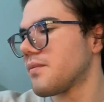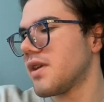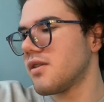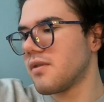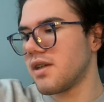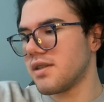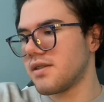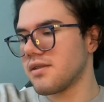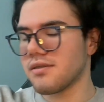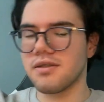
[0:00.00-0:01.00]

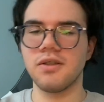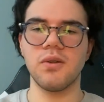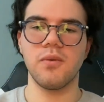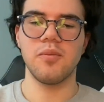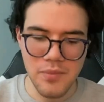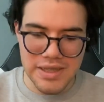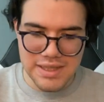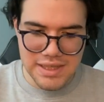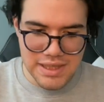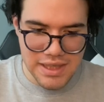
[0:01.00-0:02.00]
Anyways, so
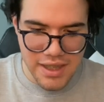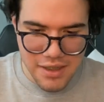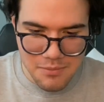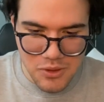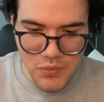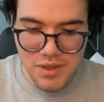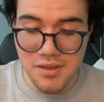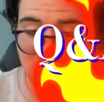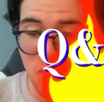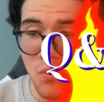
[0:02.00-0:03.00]
basically I am doing
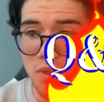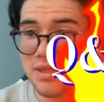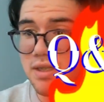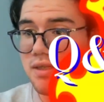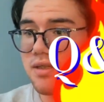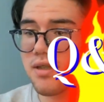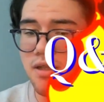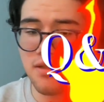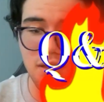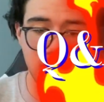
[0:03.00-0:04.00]
a question
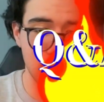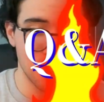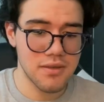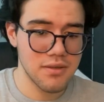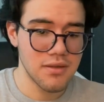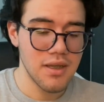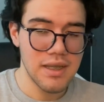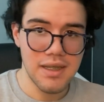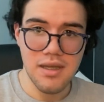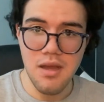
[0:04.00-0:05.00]
and answered.
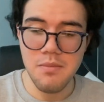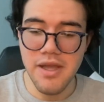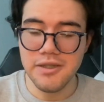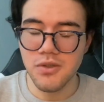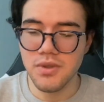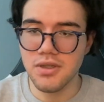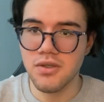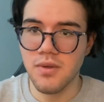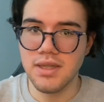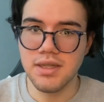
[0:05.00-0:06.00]
I'm answering your
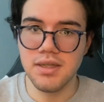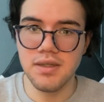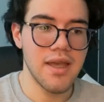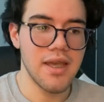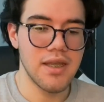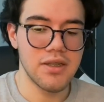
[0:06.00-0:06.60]
questions and